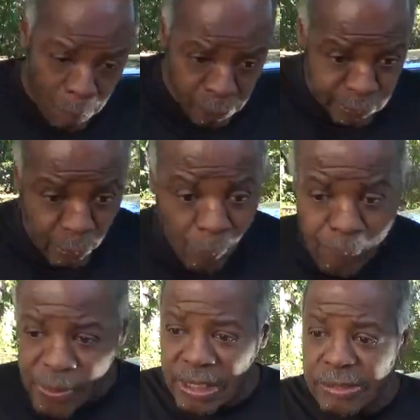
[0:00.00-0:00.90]
Oh, yeah, he
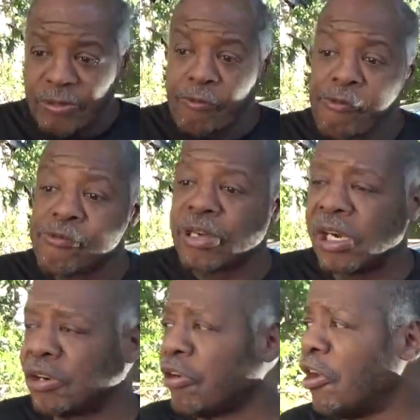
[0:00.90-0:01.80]
did drink that beer.
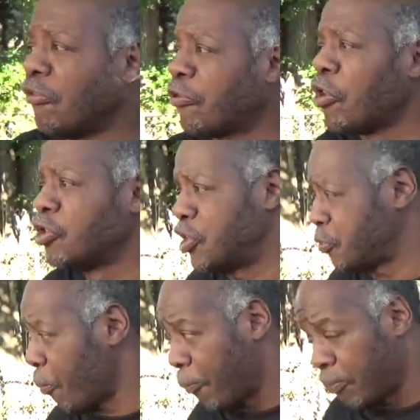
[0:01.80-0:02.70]
He's going to
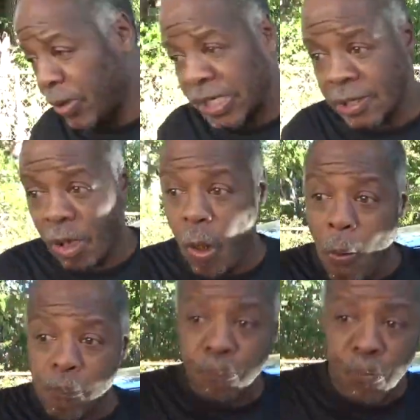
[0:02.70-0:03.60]
yeah, his stomach going to be
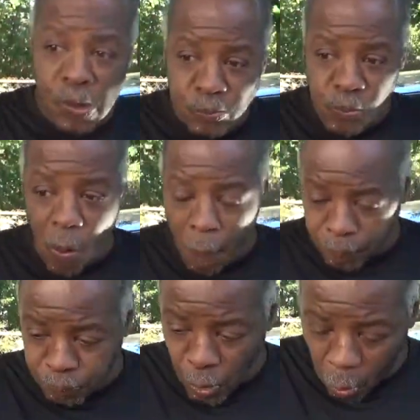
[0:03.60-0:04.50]
upset. No, he drank
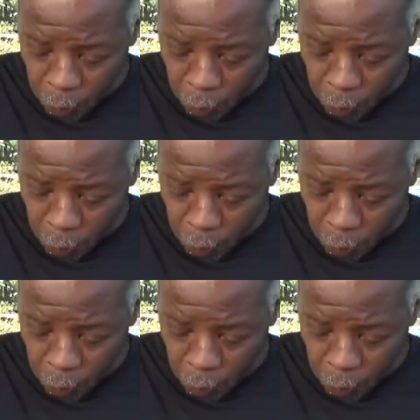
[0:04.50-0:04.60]
that beer.